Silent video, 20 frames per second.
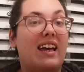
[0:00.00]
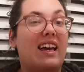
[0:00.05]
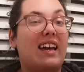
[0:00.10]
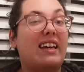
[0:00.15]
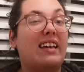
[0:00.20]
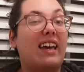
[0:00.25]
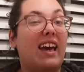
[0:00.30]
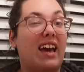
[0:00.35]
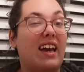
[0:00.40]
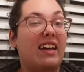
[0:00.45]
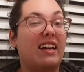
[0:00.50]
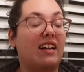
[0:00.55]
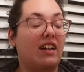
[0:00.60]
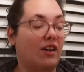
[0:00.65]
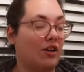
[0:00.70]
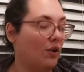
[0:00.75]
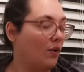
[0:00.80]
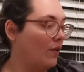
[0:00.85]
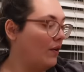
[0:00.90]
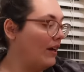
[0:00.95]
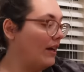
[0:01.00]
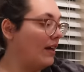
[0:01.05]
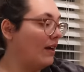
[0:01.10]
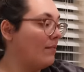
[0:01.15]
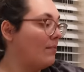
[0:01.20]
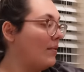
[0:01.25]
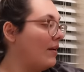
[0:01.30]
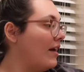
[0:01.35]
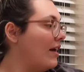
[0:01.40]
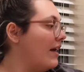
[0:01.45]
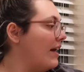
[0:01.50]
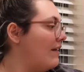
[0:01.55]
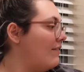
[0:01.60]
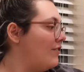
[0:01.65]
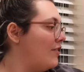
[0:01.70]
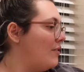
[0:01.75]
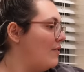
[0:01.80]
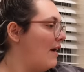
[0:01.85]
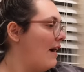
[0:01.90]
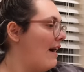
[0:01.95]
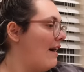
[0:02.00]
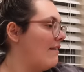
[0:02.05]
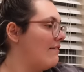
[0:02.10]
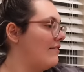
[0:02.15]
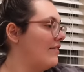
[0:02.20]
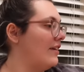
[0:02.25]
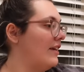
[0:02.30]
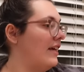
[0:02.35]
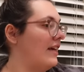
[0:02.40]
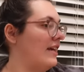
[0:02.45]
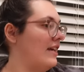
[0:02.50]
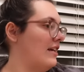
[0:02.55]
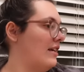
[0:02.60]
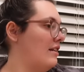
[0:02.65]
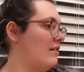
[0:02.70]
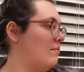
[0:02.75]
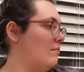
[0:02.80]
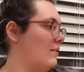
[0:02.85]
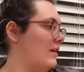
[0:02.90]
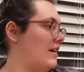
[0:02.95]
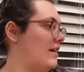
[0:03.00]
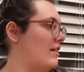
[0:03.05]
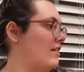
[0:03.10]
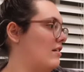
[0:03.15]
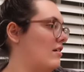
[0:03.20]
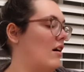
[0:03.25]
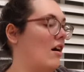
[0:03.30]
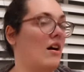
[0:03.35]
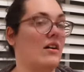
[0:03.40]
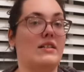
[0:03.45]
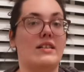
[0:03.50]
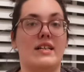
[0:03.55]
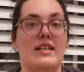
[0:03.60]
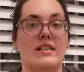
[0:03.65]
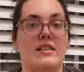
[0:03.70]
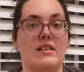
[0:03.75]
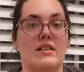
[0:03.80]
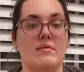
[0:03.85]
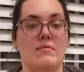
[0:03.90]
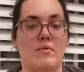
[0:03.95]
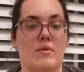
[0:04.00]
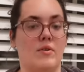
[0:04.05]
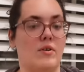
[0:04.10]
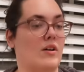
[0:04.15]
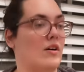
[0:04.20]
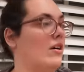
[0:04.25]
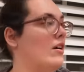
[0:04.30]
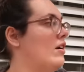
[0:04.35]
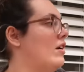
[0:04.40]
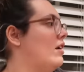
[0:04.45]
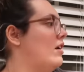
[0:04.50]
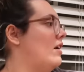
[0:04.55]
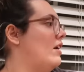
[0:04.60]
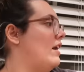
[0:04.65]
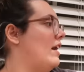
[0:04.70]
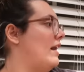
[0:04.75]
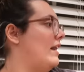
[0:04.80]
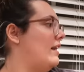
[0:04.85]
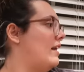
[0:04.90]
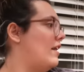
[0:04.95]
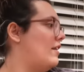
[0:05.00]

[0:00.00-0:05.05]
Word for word: It can get annoying, but if you have a kid with autism or any